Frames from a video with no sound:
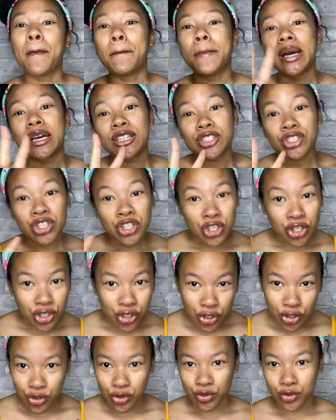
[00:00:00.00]
but
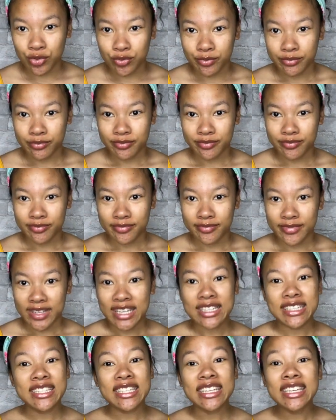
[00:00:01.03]
2
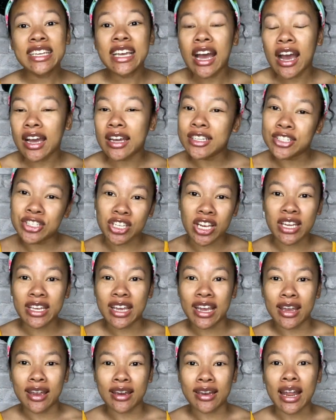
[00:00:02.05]

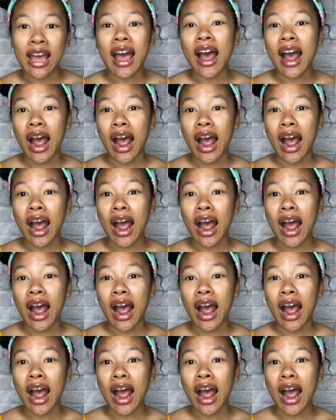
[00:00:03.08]
TIJN